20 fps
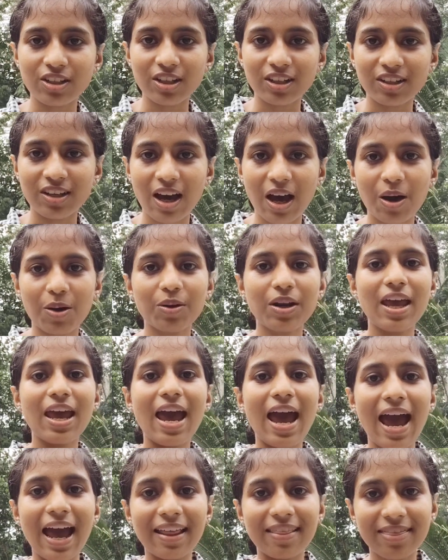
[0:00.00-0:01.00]
it down,
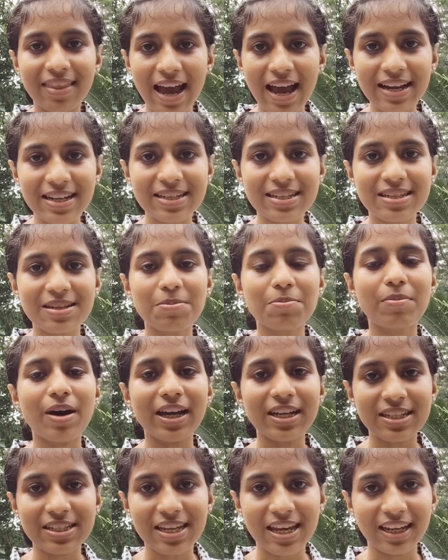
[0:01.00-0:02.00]
and that's
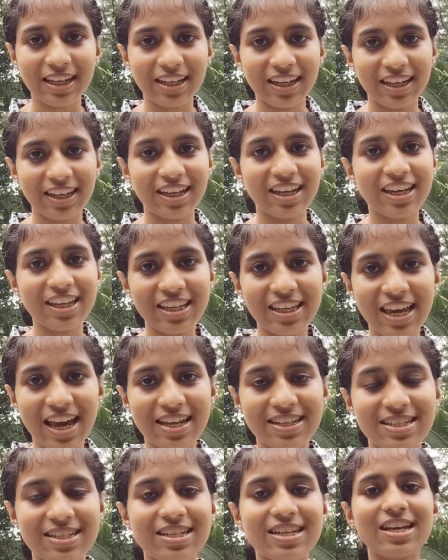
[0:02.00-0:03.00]
my technique.
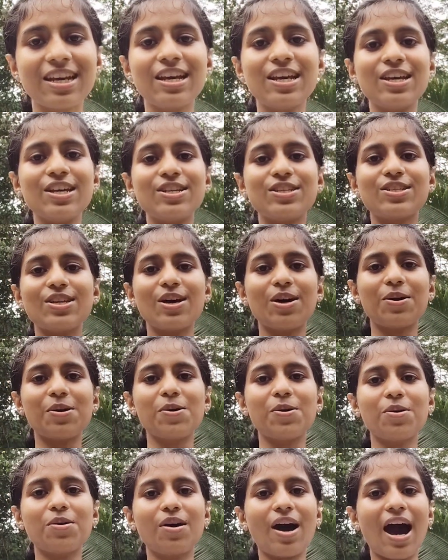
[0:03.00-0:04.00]
Yes, so
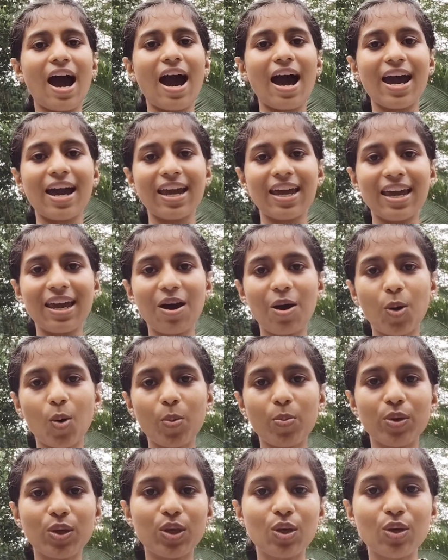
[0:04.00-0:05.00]
I
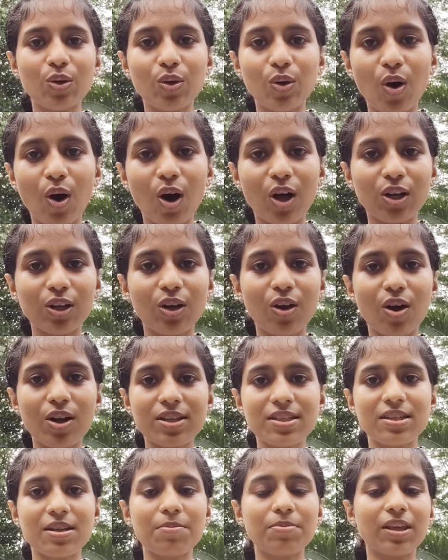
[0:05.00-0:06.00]
hope you all
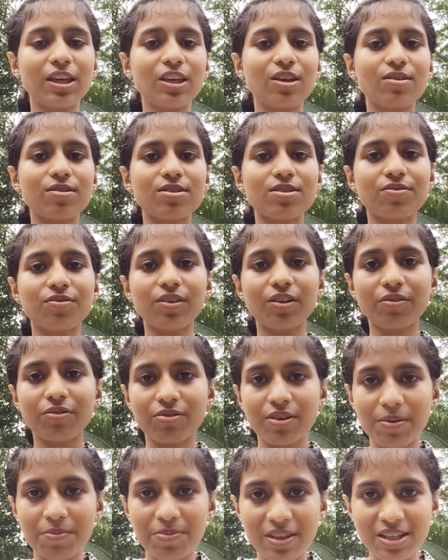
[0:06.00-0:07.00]
got something useful
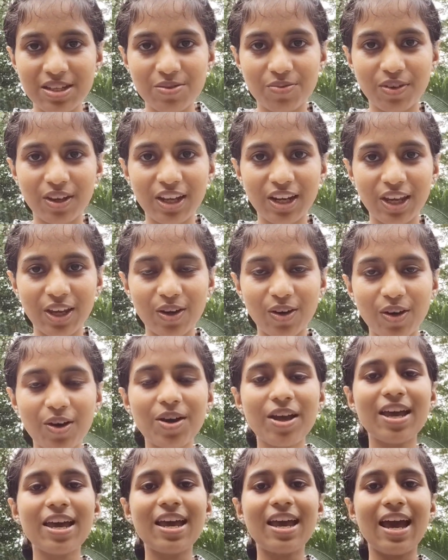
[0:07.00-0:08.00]
from this video,
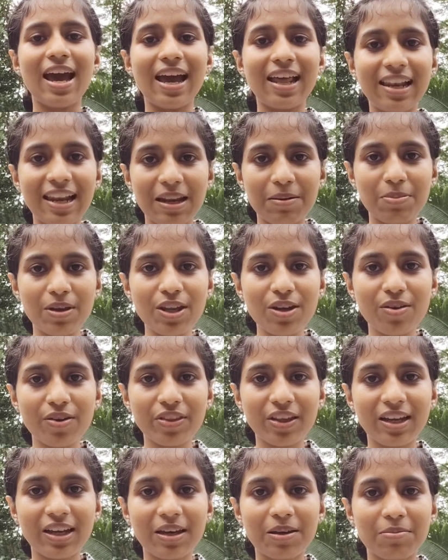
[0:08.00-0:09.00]
and let me know
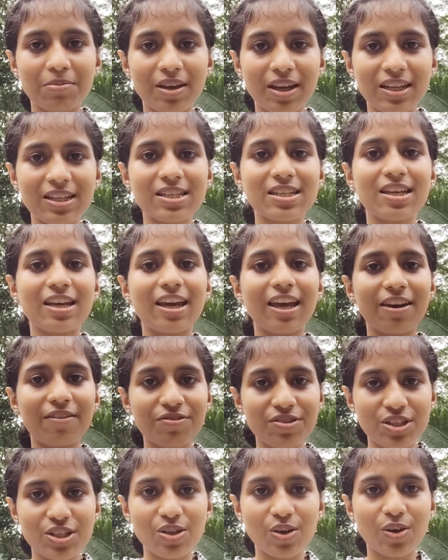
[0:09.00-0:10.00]
in the comments if
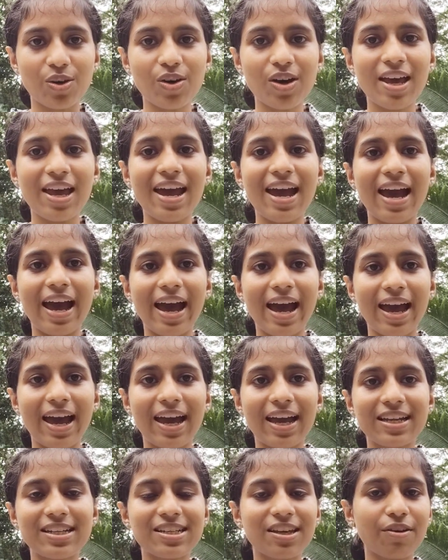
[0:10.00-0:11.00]
so,
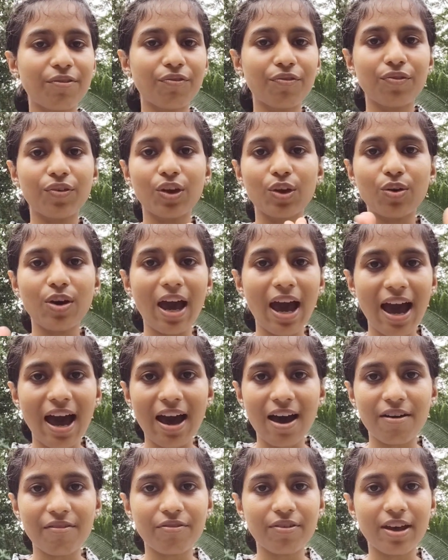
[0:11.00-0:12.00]
and if you
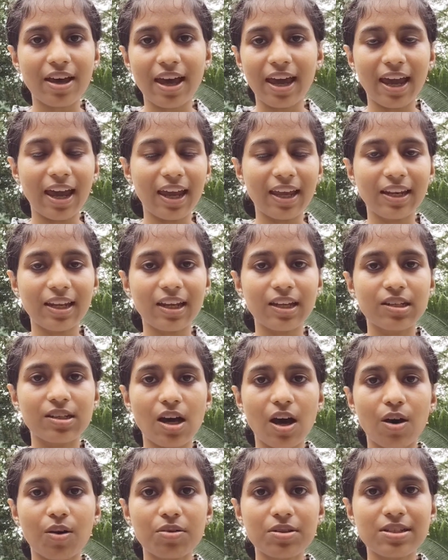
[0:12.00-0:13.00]
have any
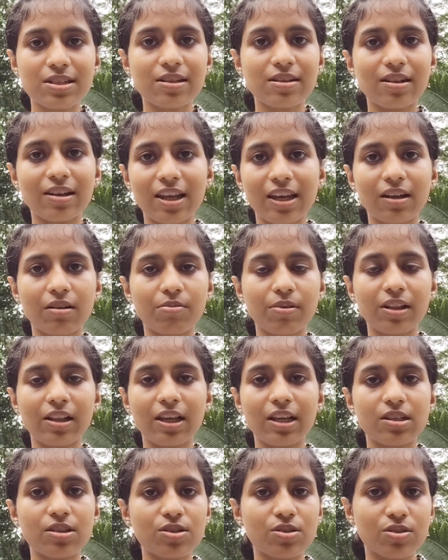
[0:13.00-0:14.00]
doubts like
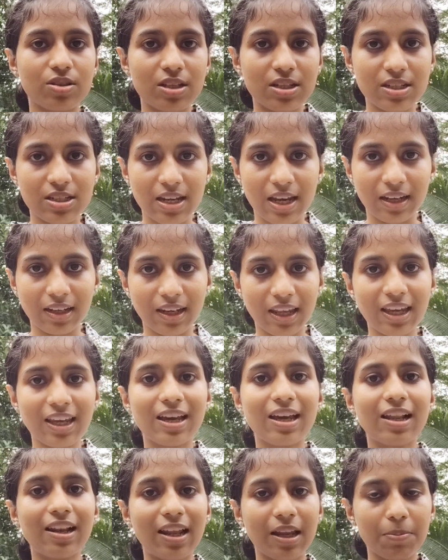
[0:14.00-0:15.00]
related to this technique,
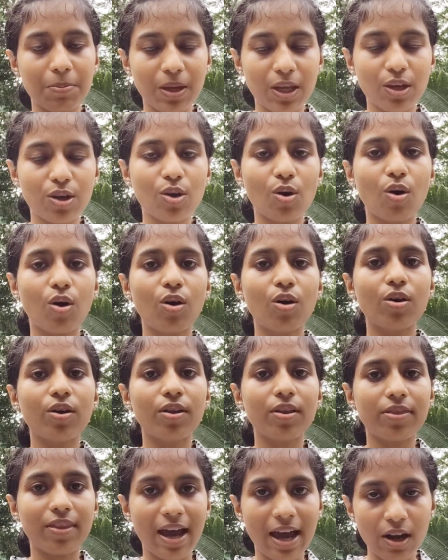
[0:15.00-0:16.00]
let me know
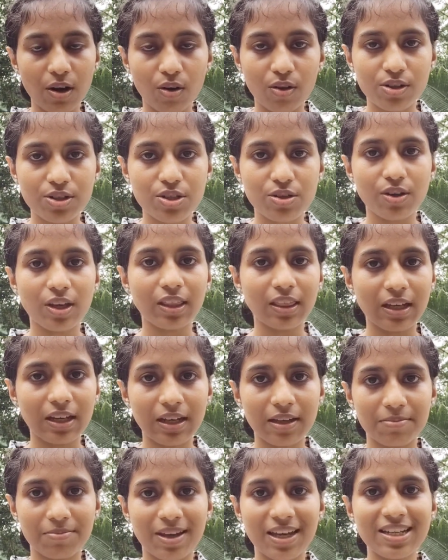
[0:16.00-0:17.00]
that also in the
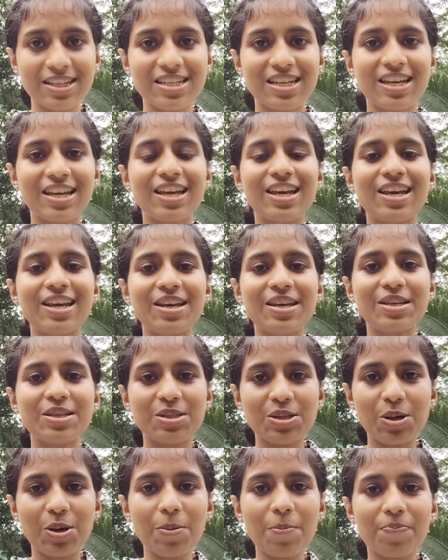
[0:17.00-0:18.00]
comments.
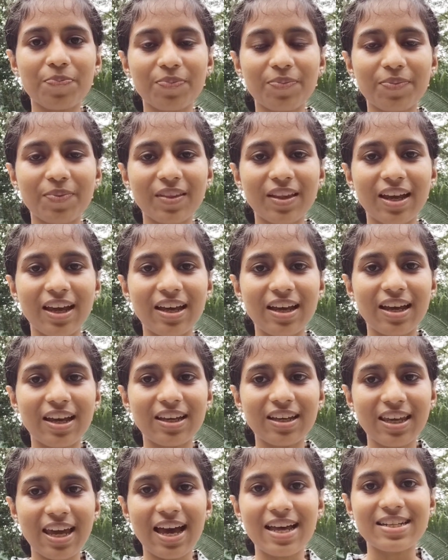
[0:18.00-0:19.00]
So
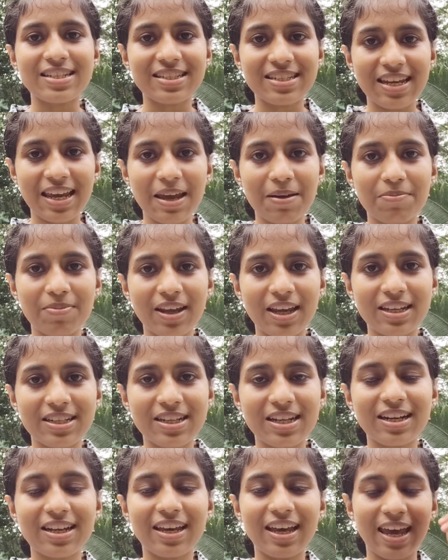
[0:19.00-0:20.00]
yeah, stay
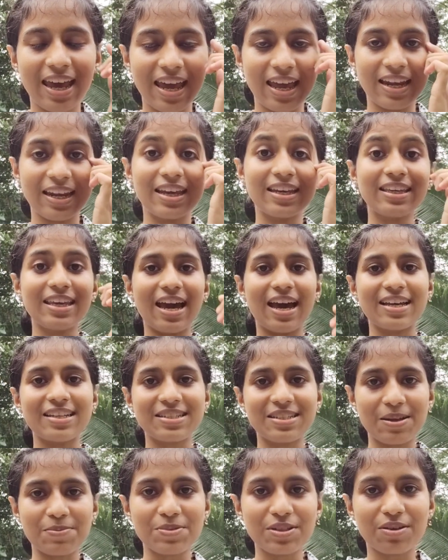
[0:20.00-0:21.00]
updated, and yeah,
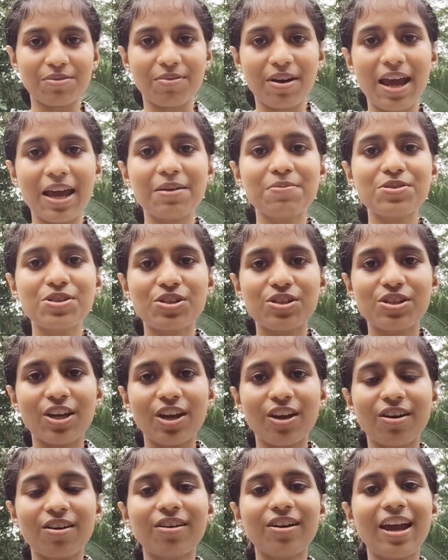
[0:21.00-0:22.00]
subscribe,
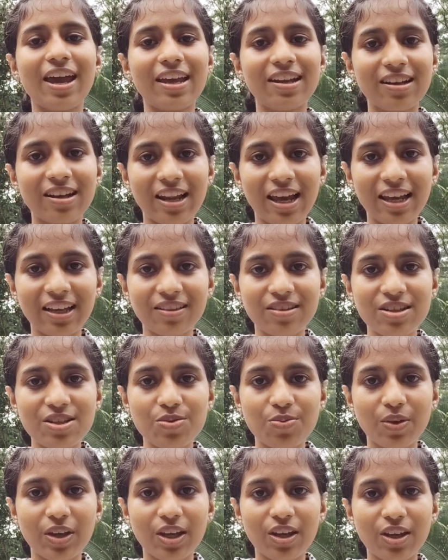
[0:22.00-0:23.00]
share and like
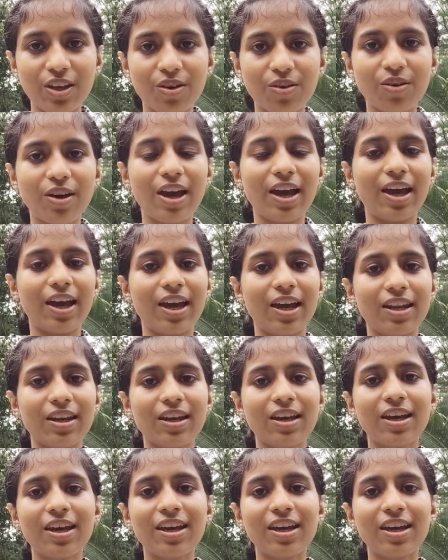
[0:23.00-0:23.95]
this video, and